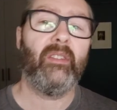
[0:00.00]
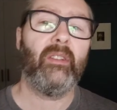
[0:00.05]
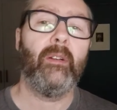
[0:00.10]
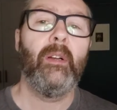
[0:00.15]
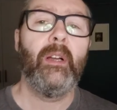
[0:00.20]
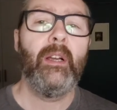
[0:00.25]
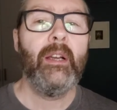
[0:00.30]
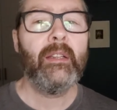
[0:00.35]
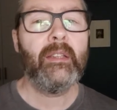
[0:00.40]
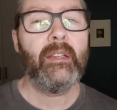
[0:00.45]

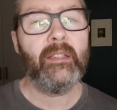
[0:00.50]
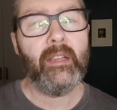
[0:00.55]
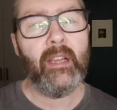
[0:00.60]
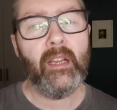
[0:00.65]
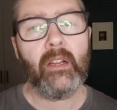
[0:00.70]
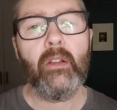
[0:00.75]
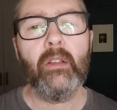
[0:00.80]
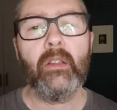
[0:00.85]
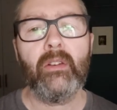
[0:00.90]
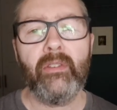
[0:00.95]
so
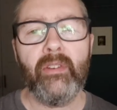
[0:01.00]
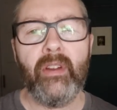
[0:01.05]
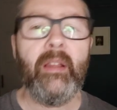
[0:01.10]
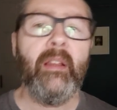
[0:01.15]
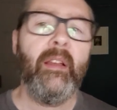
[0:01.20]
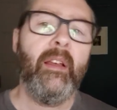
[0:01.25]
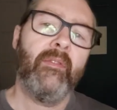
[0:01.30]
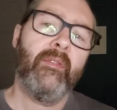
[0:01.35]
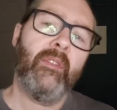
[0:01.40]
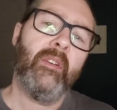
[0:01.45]
dessert
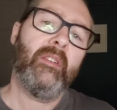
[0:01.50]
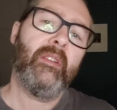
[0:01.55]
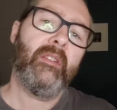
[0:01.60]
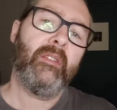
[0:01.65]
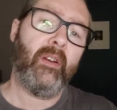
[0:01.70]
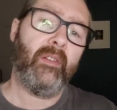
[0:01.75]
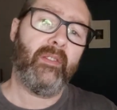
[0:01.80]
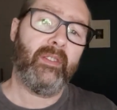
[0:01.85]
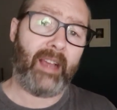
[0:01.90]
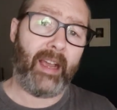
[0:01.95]
culinary
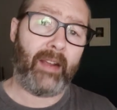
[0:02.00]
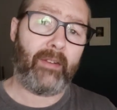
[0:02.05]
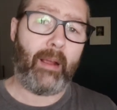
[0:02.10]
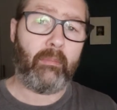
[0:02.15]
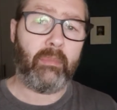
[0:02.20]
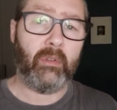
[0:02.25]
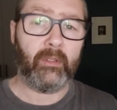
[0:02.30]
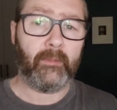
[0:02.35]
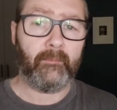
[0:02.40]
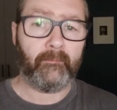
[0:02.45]
versus sort of cider
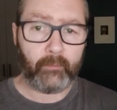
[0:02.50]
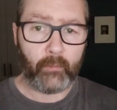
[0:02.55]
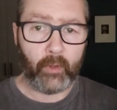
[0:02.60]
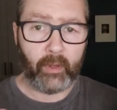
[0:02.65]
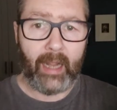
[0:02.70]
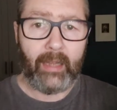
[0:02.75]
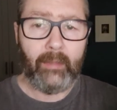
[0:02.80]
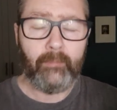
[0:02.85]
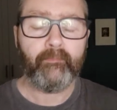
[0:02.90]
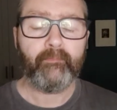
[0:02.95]
apples,
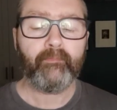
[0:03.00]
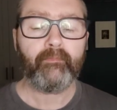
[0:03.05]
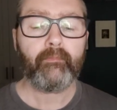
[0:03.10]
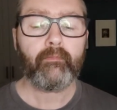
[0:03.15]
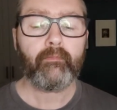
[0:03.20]
okay?